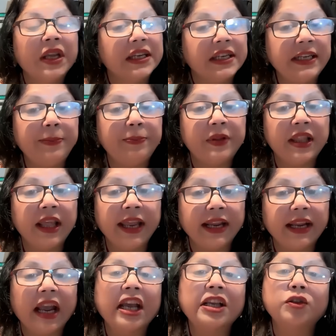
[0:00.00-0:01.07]

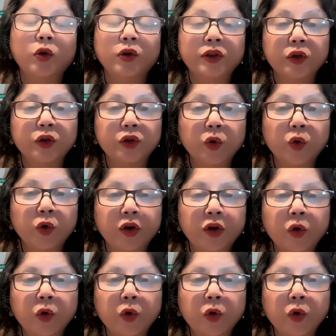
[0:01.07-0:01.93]
DeepThink has also scored